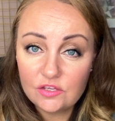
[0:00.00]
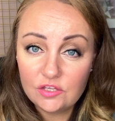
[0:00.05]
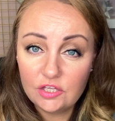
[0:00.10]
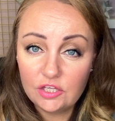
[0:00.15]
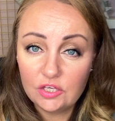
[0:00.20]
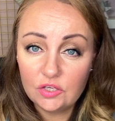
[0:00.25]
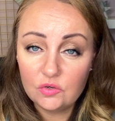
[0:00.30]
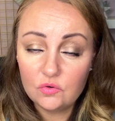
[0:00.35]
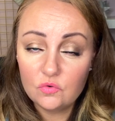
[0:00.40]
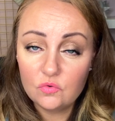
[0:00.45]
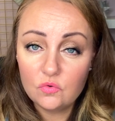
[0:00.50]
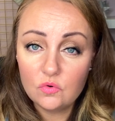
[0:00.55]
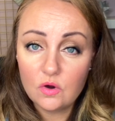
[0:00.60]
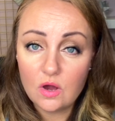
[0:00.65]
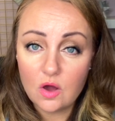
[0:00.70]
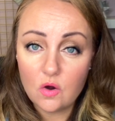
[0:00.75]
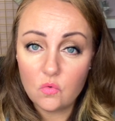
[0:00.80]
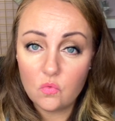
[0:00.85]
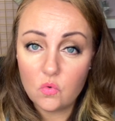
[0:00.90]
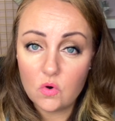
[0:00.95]

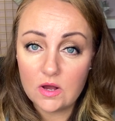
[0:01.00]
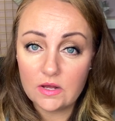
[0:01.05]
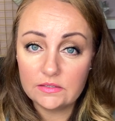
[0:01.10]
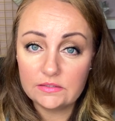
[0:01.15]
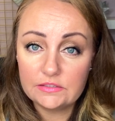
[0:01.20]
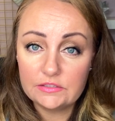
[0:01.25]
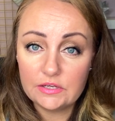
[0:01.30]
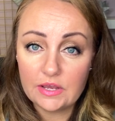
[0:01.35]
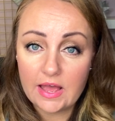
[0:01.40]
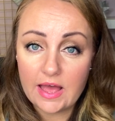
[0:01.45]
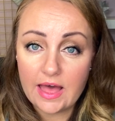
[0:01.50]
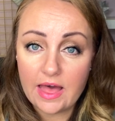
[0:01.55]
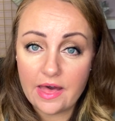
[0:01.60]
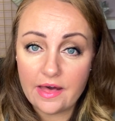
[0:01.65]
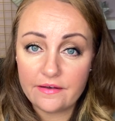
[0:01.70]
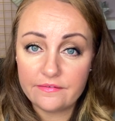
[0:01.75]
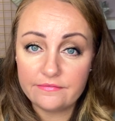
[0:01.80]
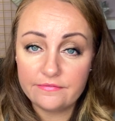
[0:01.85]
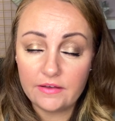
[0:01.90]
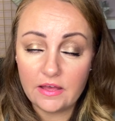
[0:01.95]
you want to
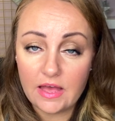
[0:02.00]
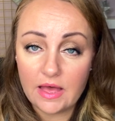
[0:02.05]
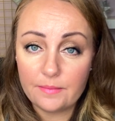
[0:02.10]
have